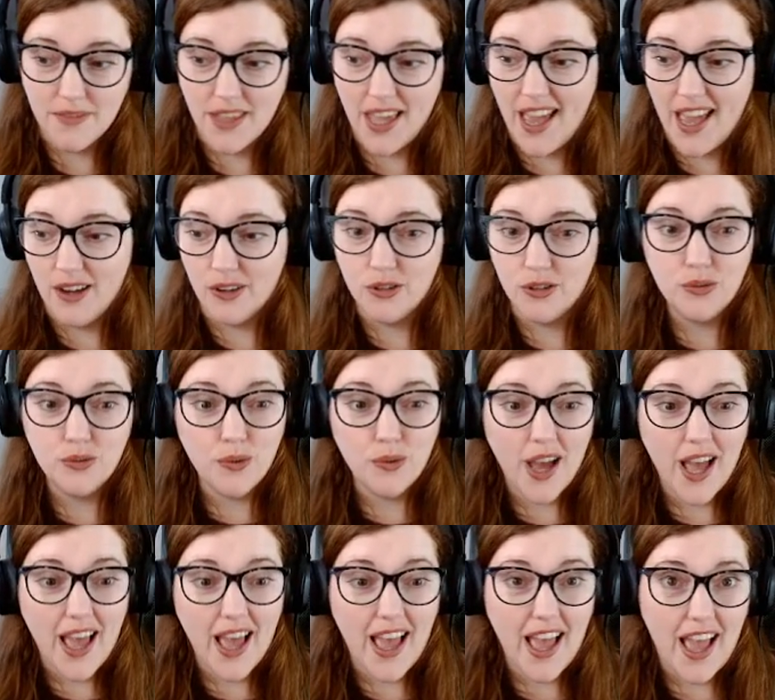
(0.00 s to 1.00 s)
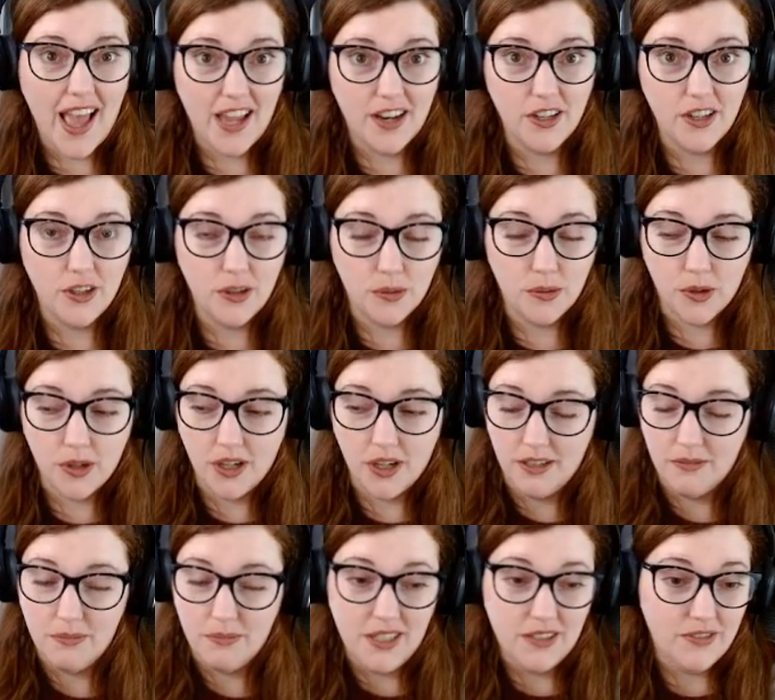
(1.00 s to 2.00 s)
elsewhere, and who would kind
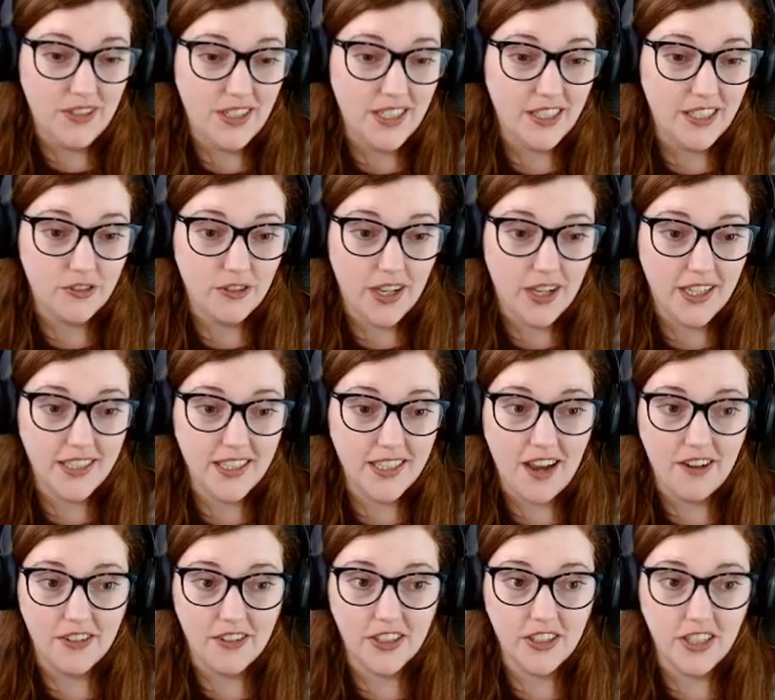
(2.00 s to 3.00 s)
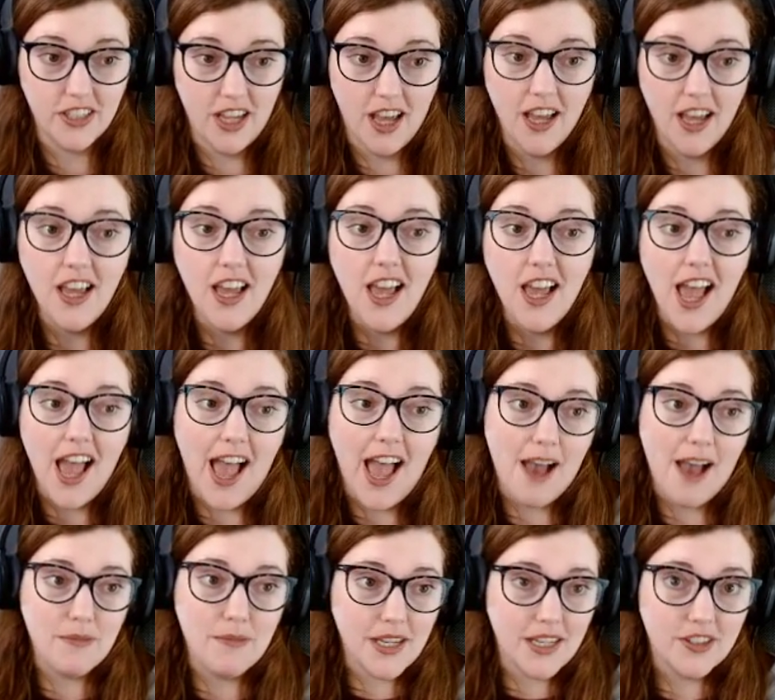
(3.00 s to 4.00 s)
of be a really great character
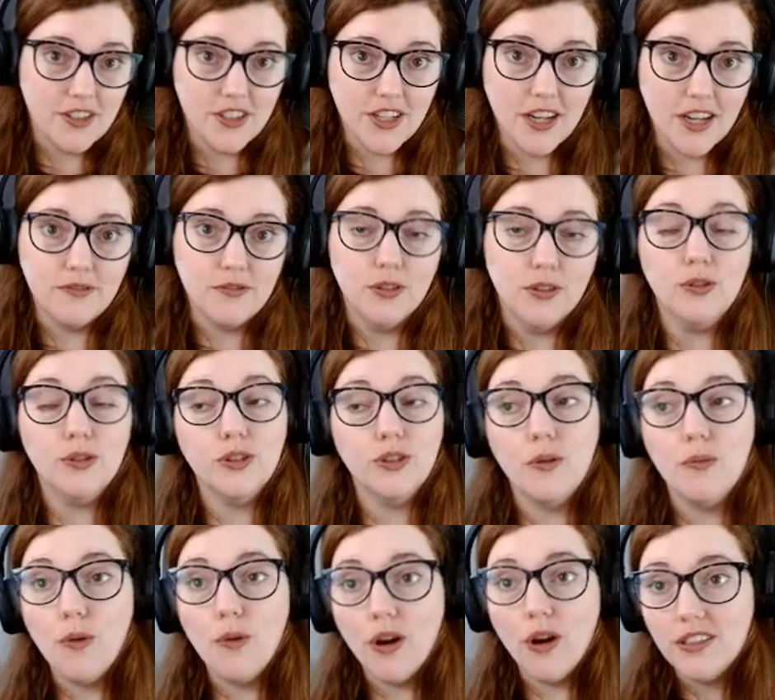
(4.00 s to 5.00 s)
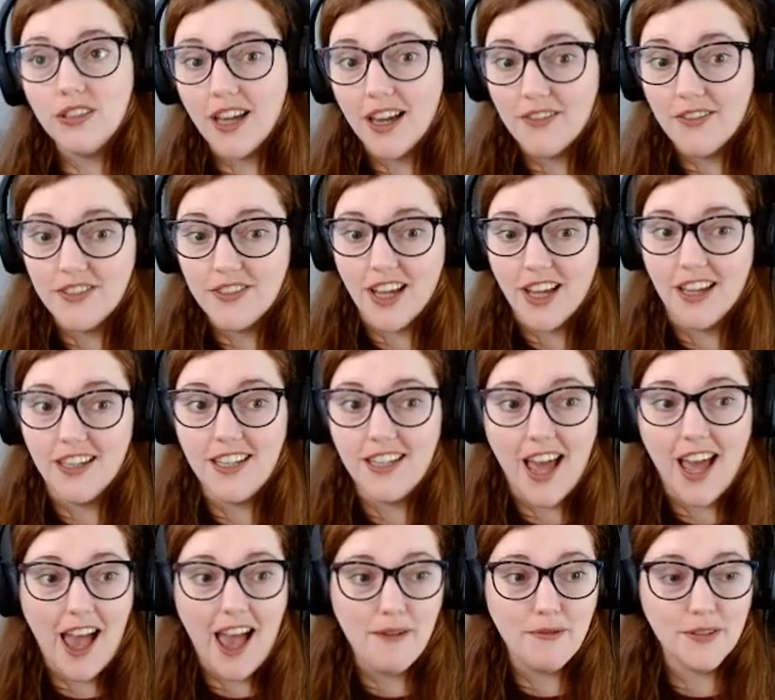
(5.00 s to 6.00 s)
in general. So what I've done
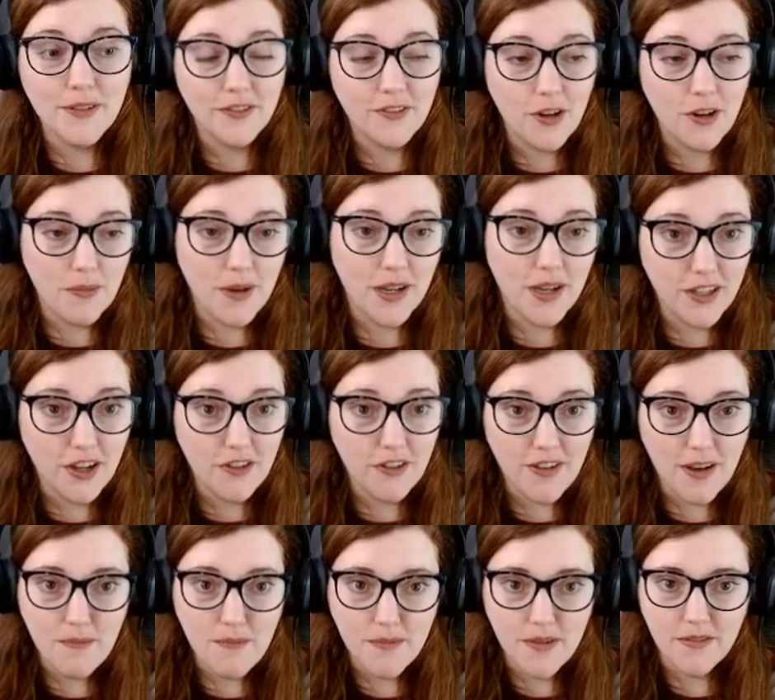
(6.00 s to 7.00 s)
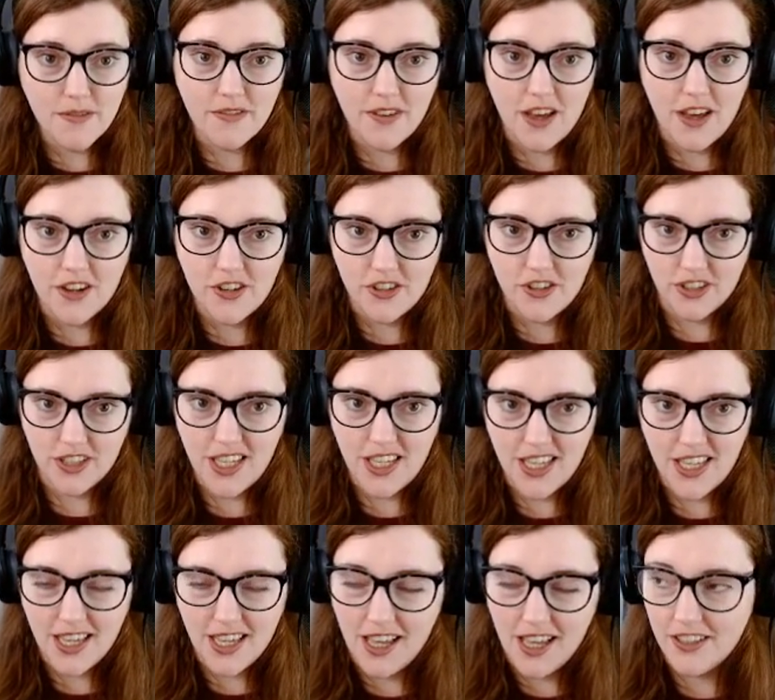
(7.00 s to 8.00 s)
is I've got my November version
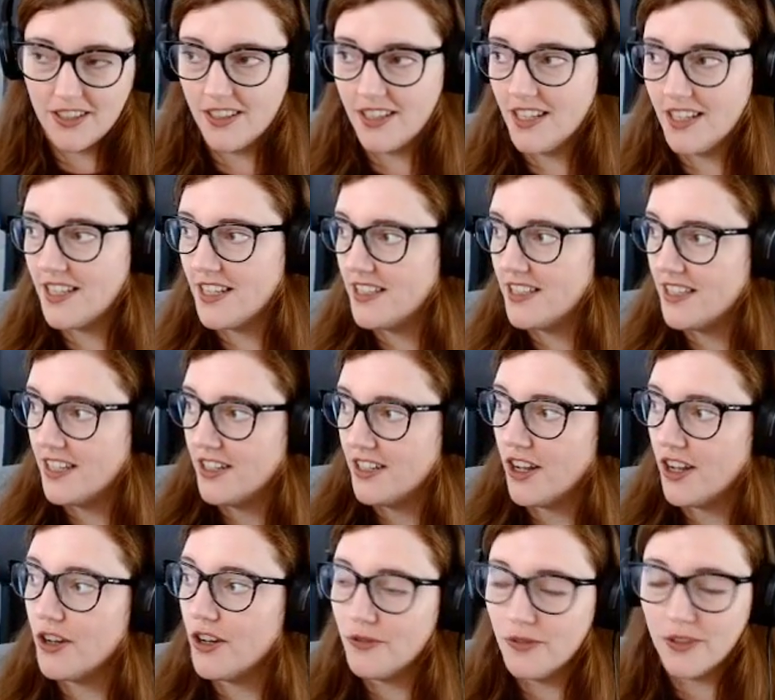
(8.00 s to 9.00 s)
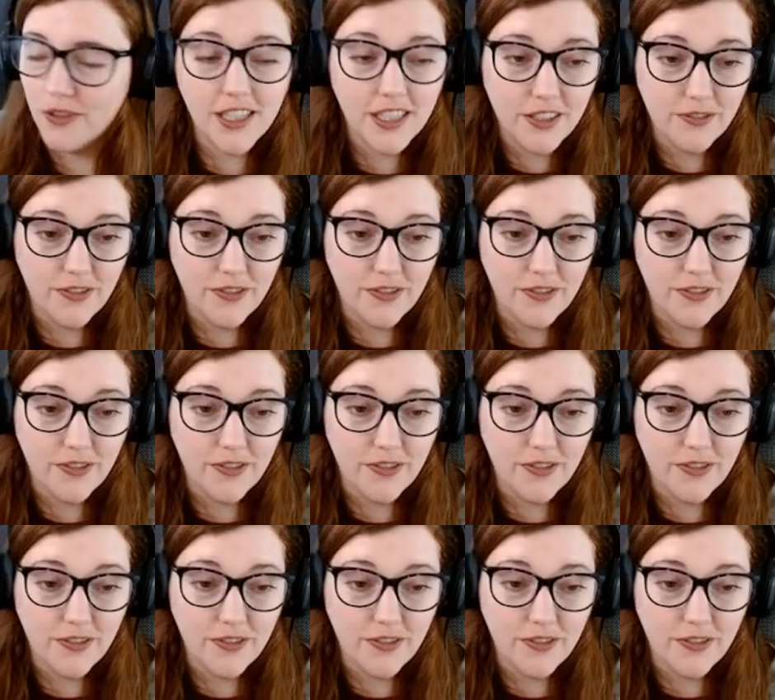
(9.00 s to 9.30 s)
here. So this is the node release